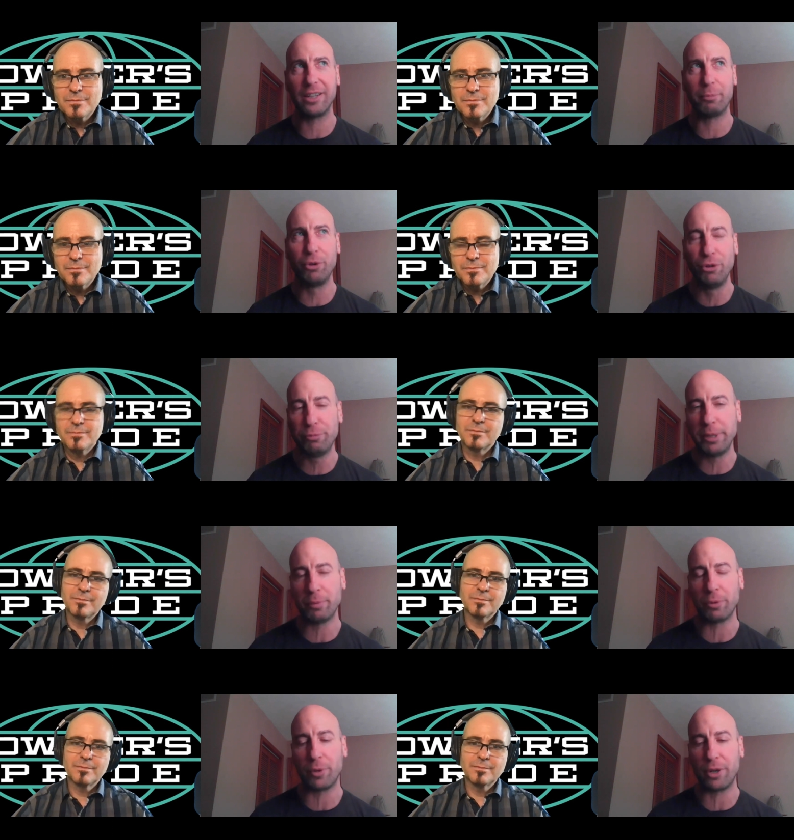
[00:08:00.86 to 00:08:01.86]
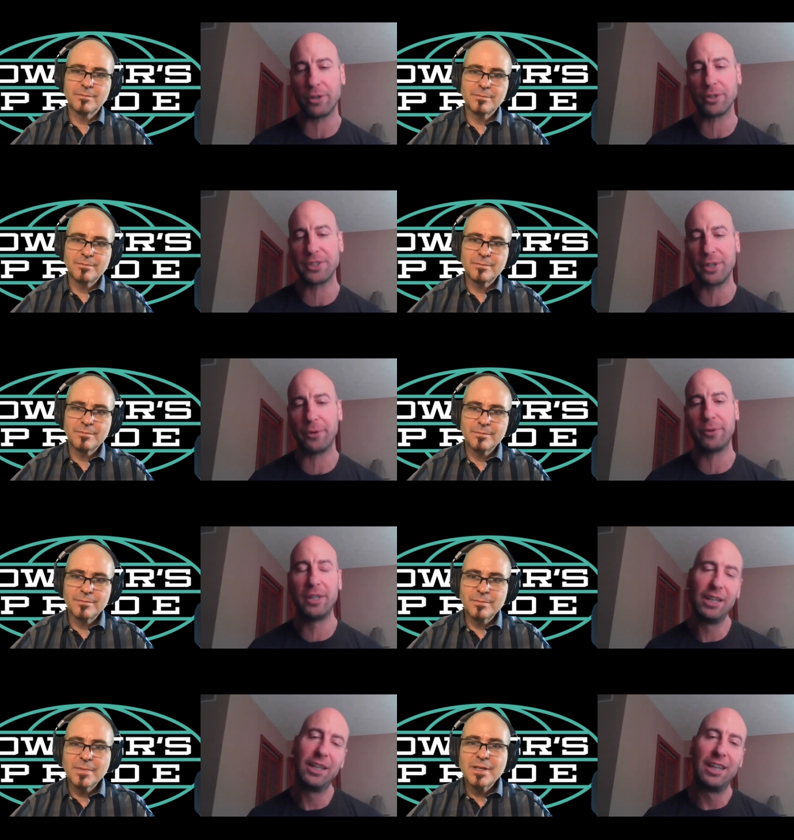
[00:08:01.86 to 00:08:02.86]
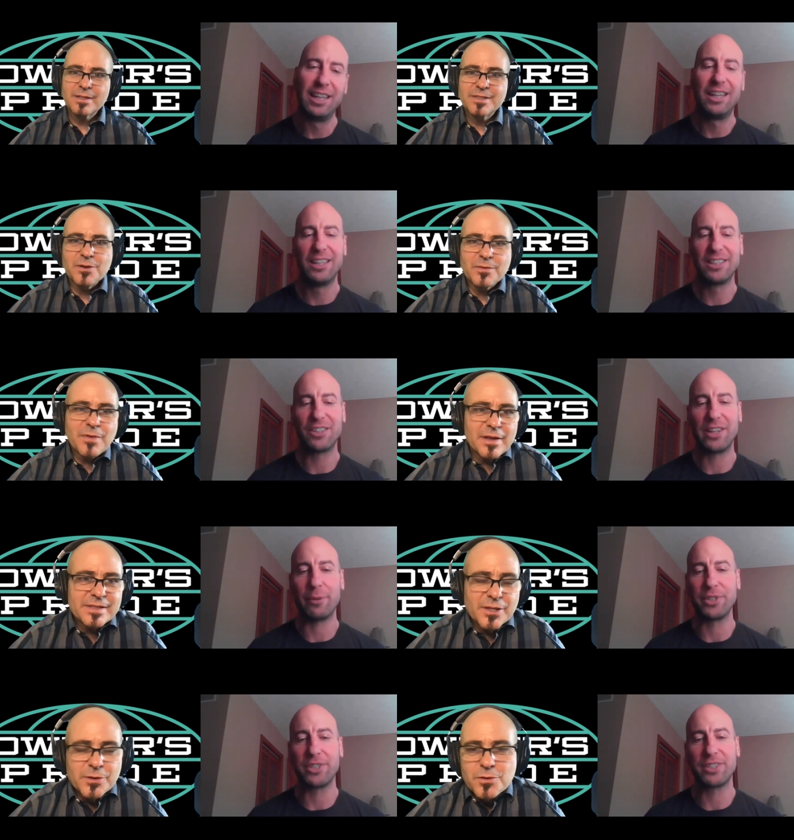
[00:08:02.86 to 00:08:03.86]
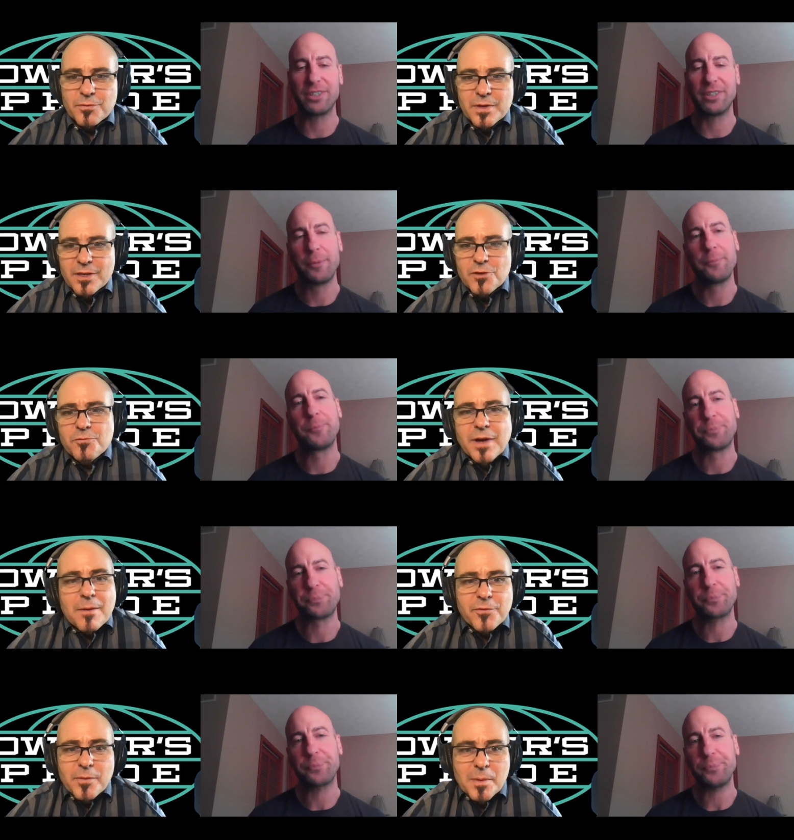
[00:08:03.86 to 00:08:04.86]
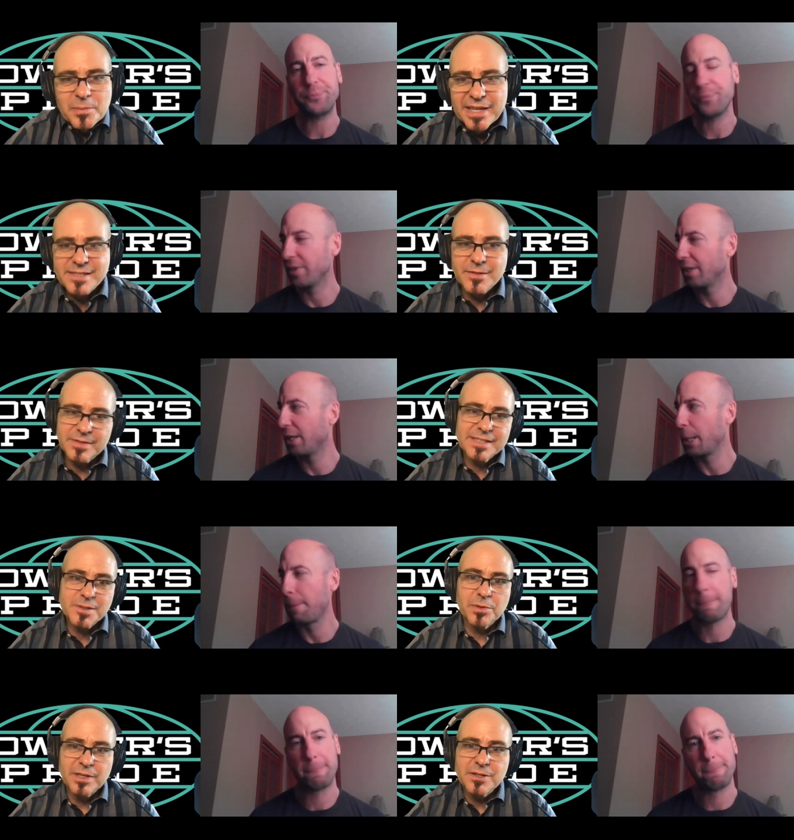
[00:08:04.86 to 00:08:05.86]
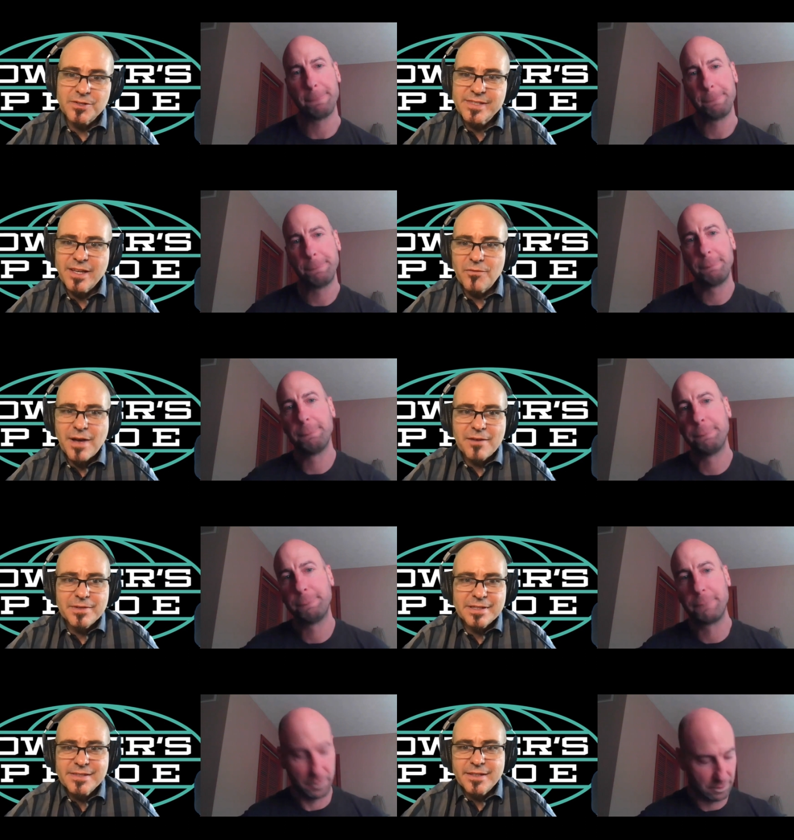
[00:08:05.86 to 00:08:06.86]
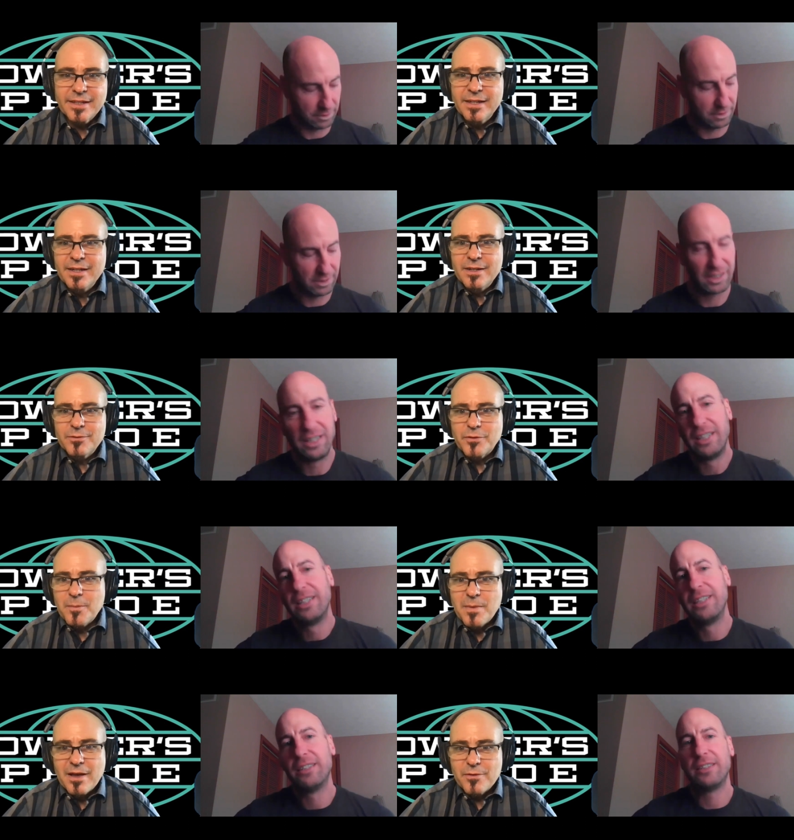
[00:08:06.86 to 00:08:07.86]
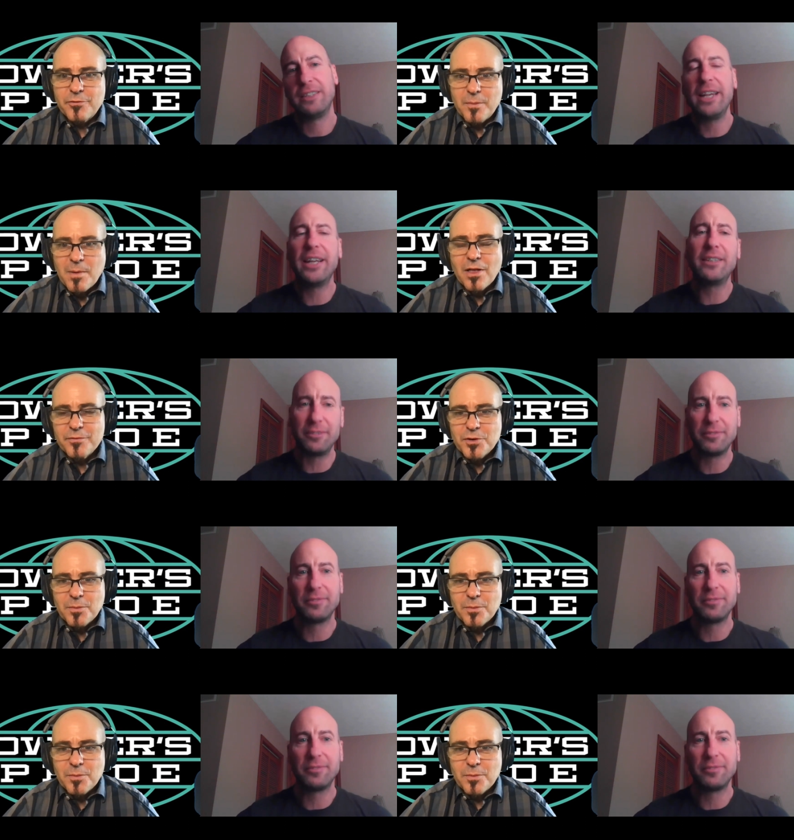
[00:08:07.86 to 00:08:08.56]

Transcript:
Speaker 1: you know prove people wrong. So
Speaker 2: so so, so was, you've you've come from a place of discipline yourself, obviously, from uh, from all yeah. of your